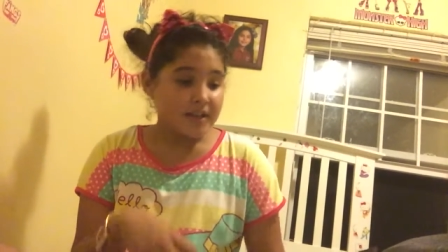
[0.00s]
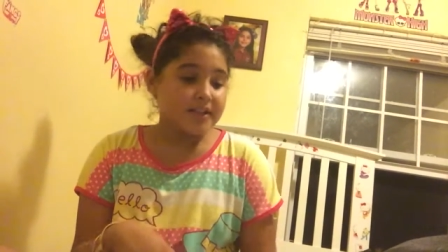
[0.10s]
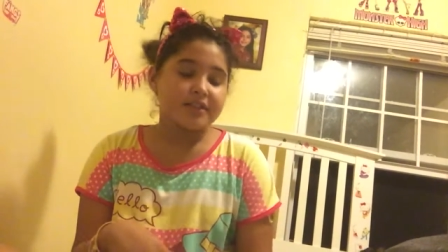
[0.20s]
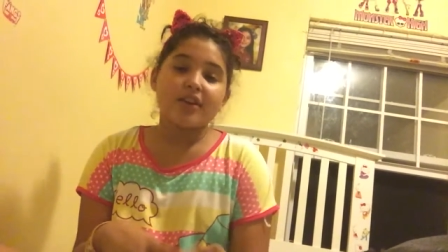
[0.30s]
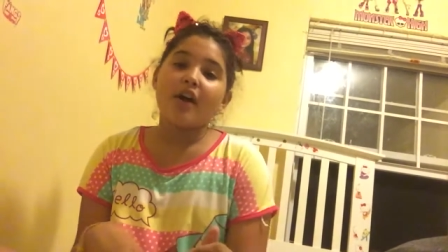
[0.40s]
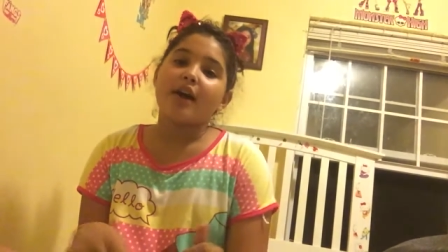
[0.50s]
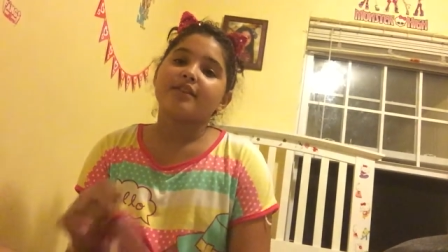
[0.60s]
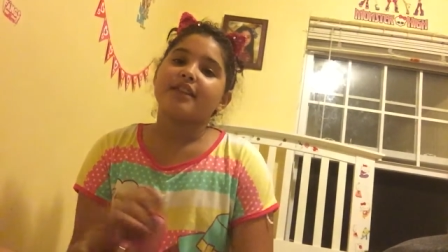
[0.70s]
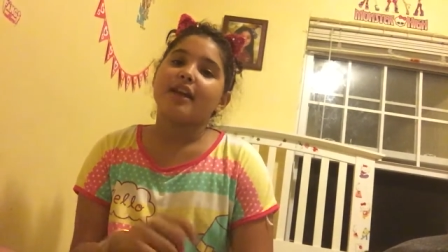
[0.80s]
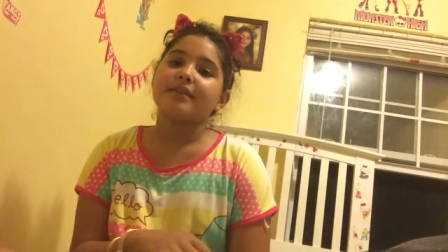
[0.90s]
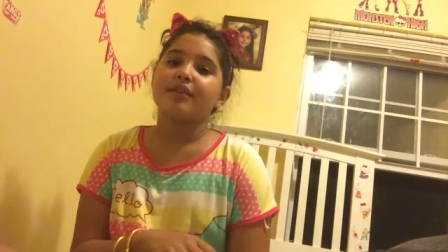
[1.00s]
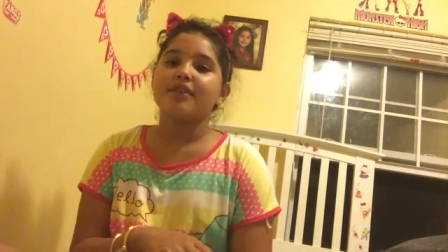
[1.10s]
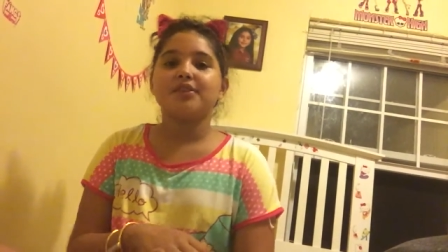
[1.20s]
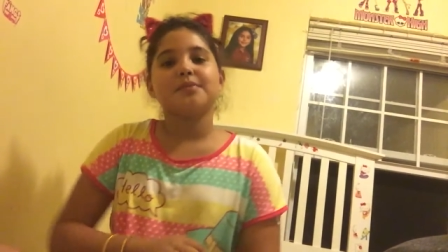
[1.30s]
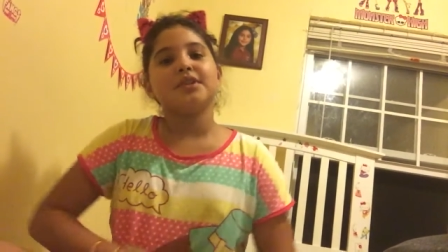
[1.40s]
So uh, today I'm
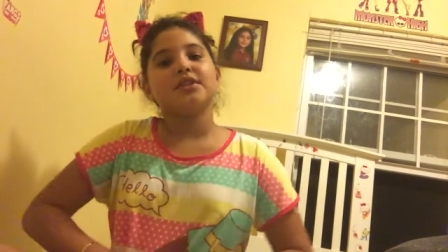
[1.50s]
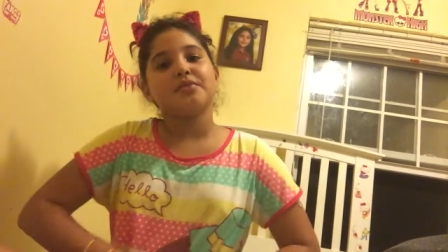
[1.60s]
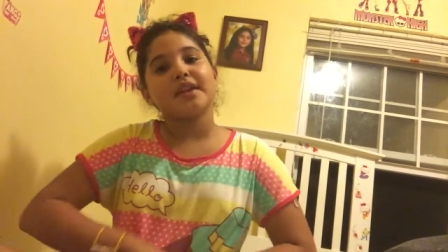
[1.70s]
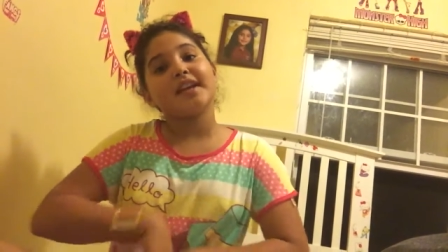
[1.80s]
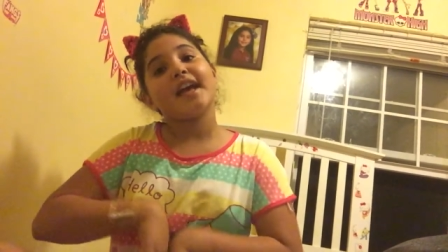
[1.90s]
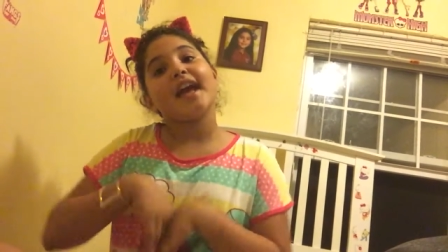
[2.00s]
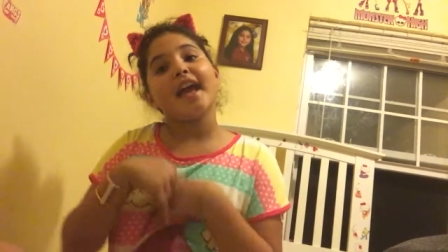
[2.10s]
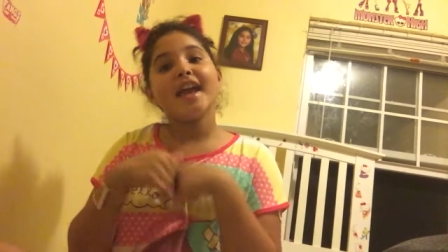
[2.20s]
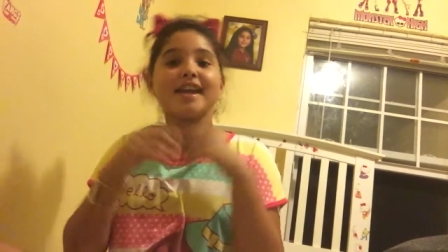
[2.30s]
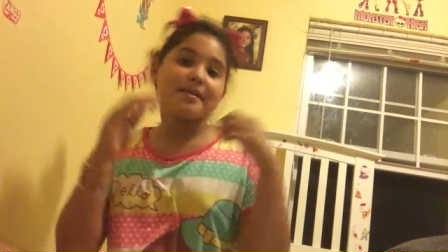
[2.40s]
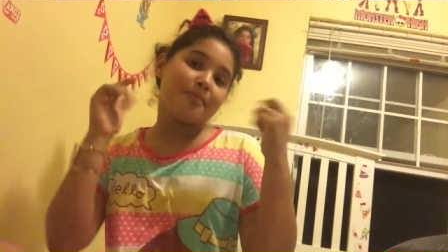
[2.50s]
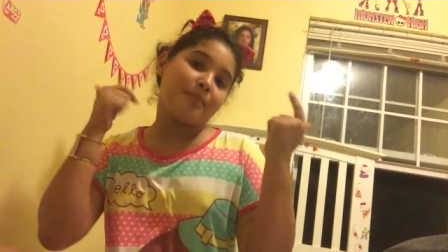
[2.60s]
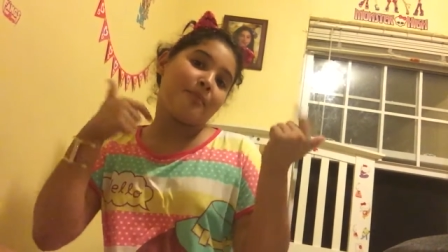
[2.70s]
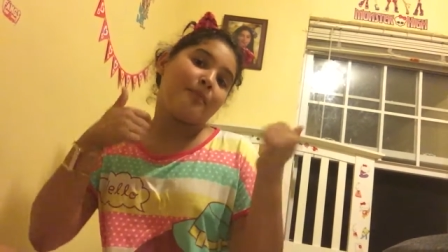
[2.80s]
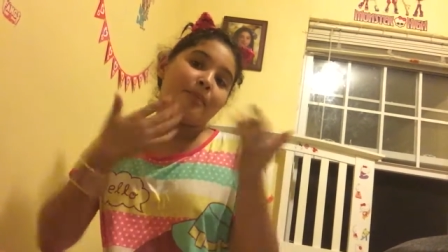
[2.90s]
going to be doing a
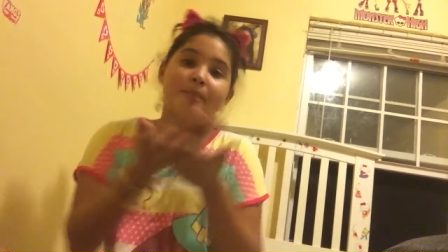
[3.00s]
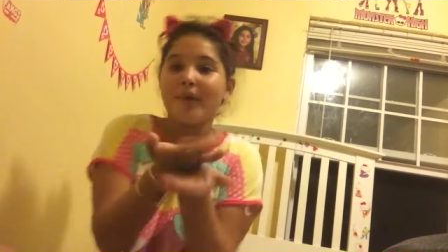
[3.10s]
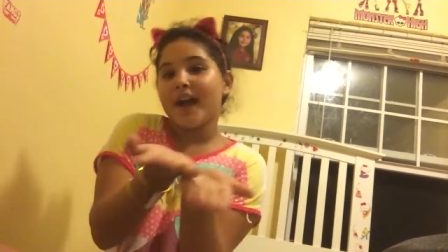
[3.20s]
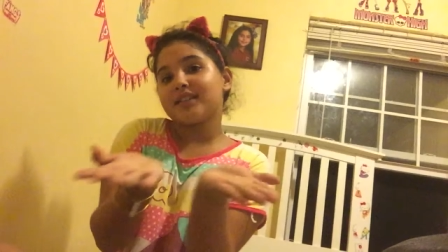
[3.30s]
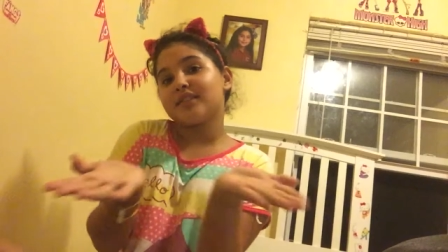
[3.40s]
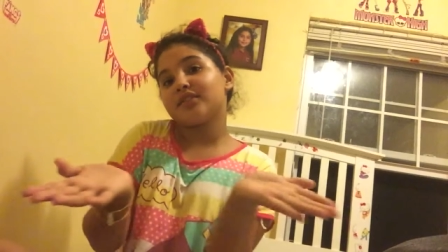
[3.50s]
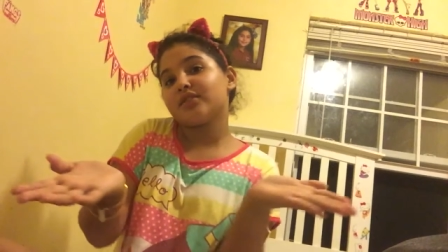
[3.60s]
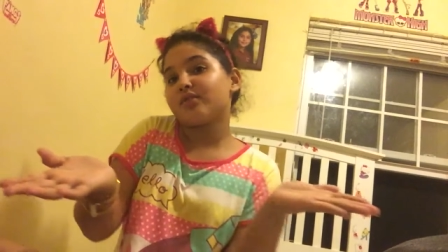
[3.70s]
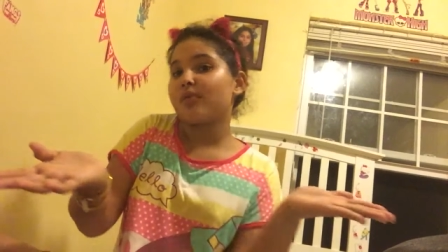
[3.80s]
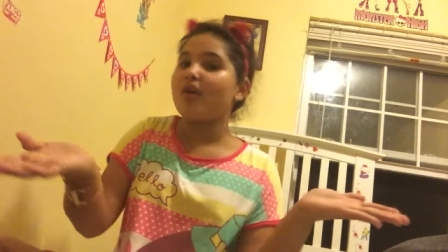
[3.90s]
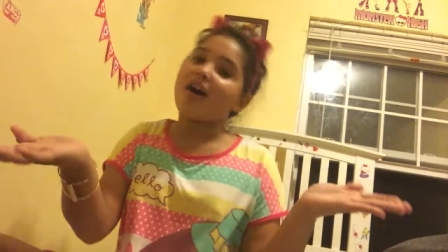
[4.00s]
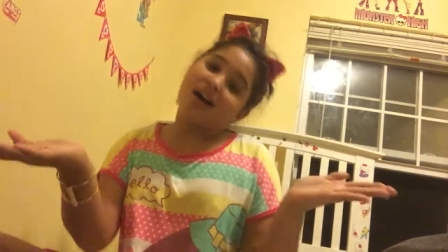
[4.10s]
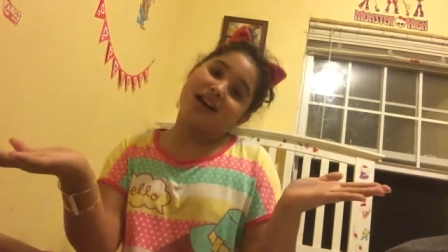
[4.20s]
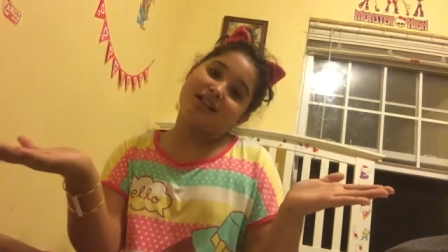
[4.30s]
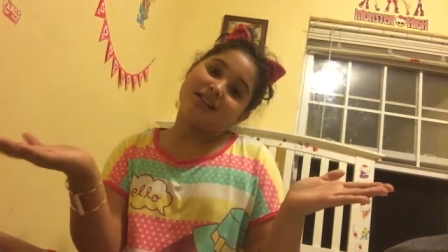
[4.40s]
back to school
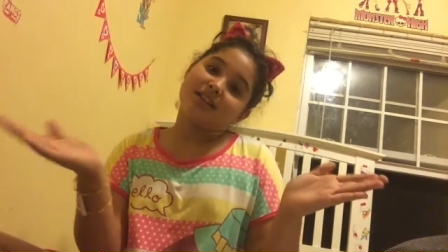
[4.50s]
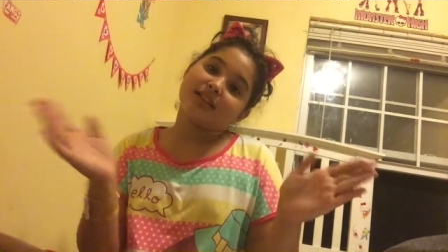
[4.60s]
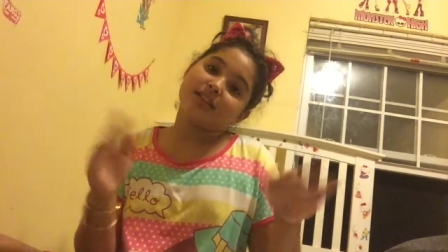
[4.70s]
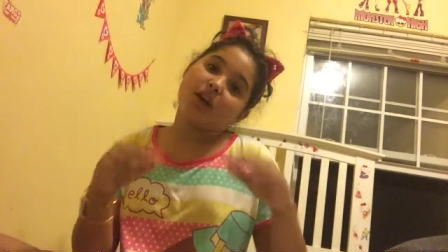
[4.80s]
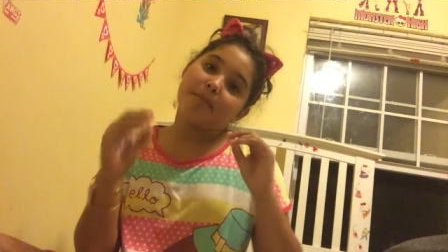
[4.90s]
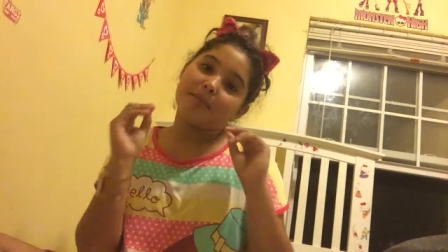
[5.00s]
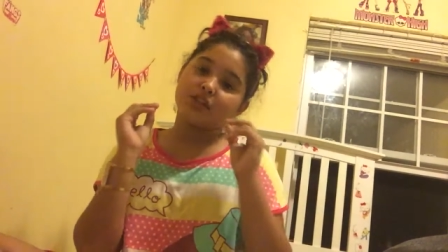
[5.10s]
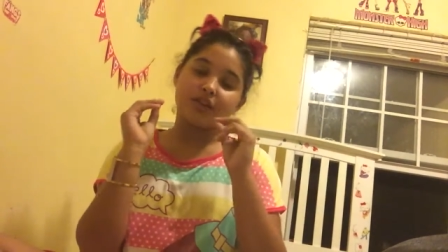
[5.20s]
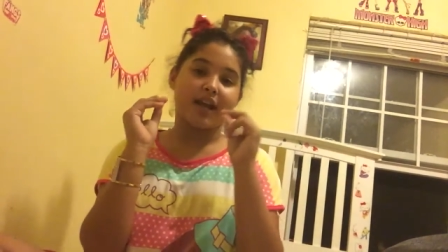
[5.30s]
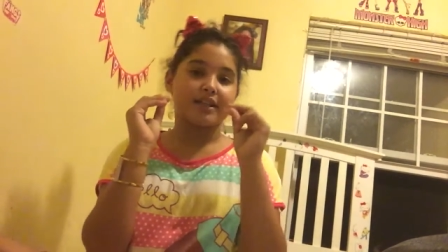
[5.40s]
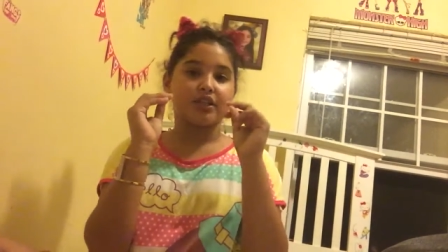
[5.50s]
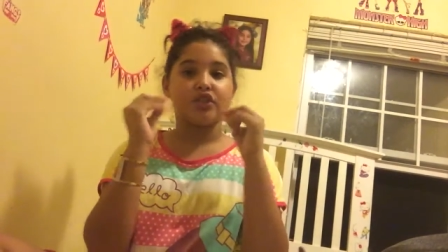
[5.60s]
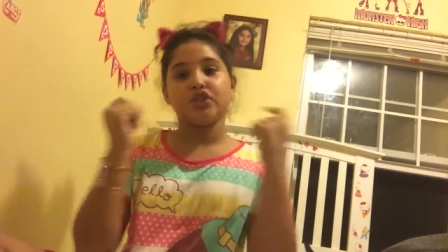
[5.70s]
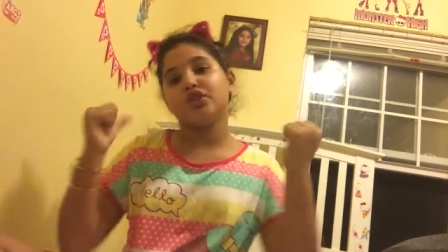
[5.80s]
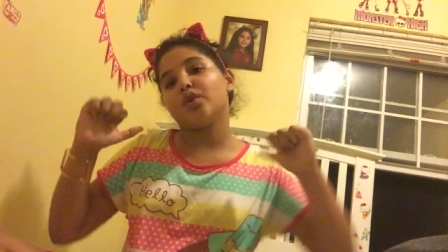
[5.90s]
haul. So make sure you guys
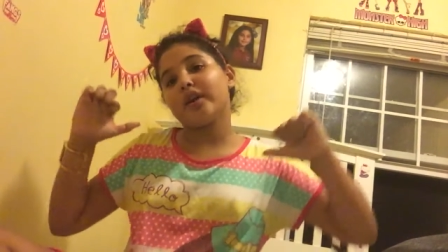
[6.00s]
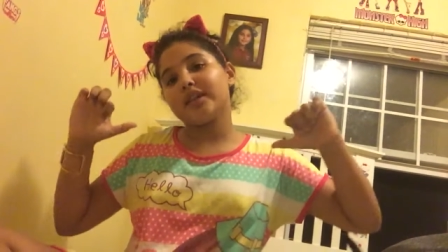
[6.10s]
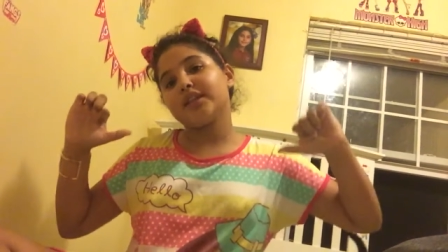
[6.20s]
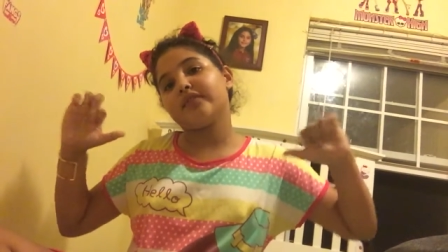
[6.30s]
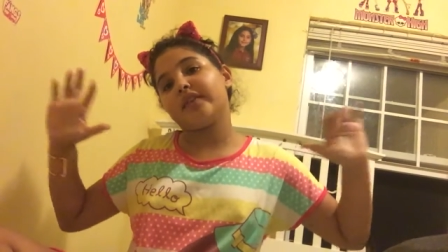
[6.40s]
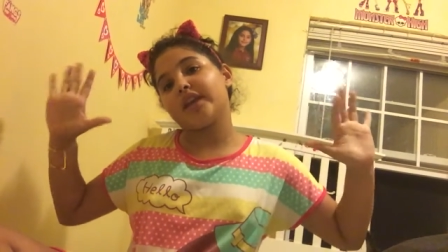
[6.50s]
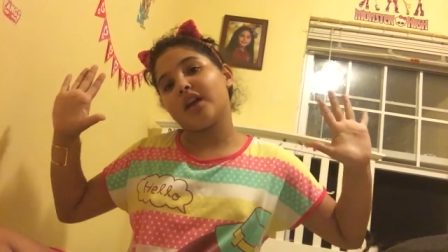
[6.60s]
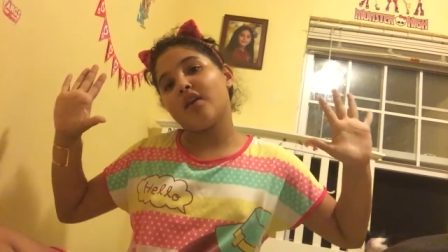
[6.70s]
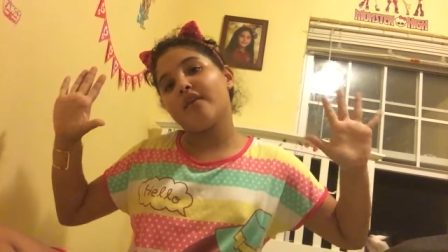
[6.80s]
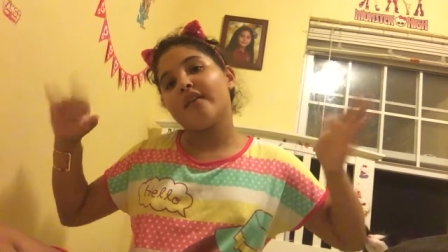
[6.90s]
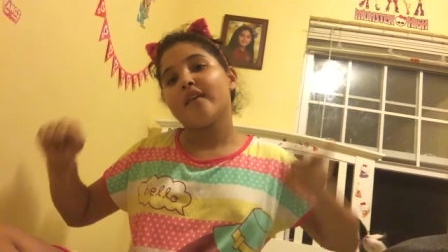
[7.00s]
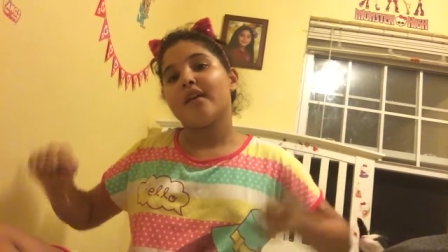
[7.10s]
enjoy this video.